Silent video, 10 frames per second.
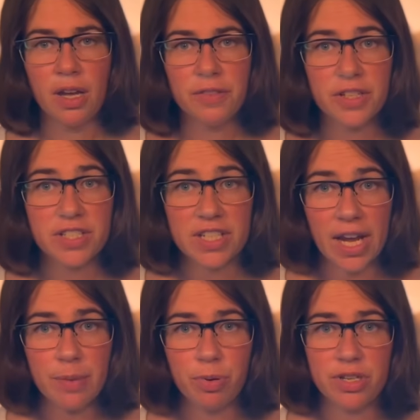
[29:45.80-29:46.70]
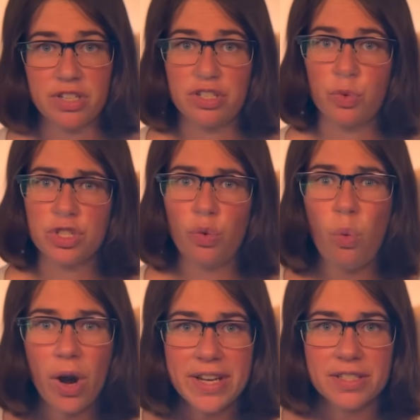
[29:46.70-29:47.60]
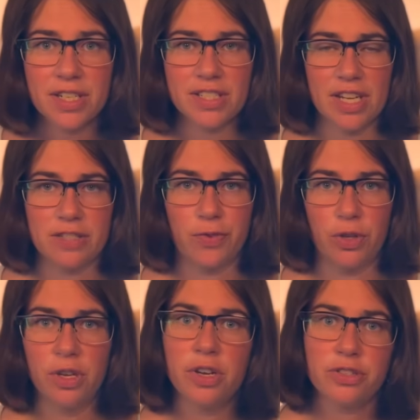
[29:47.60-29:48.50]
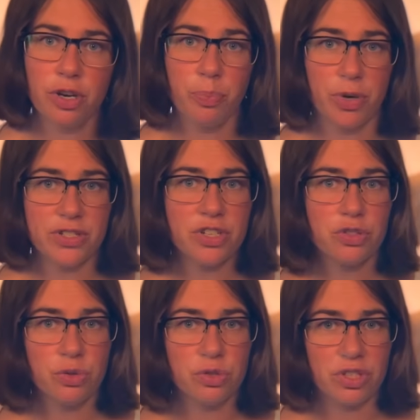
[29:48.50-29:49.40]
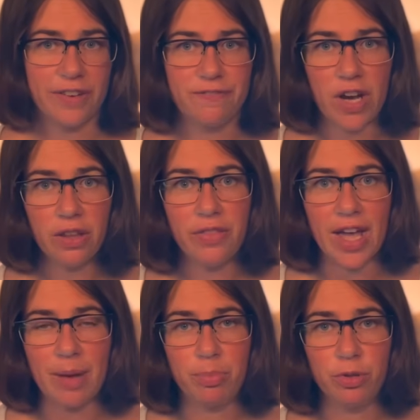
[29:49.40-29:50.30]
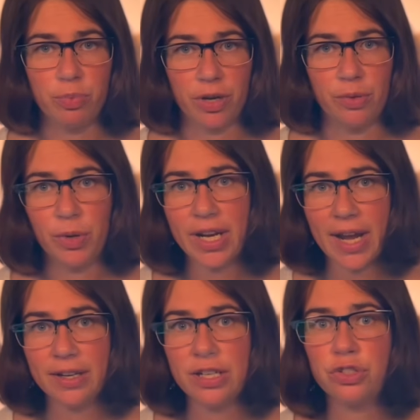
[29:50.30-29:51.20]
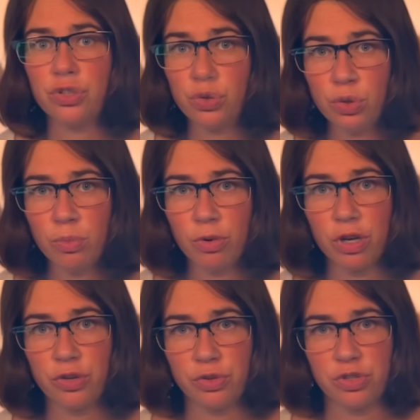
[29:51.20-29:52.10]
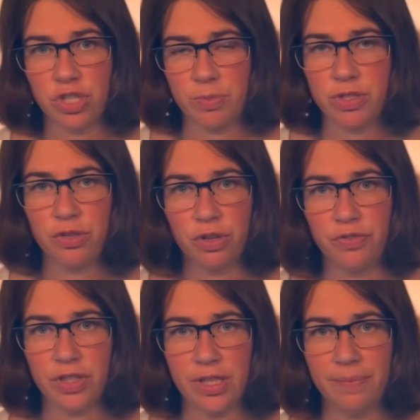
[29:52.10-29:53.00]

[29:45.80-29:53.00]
The Sky Princess was quite successful, so Princess Cruise Line followed that blueprint when adding 2 more cruise ships to their fleet.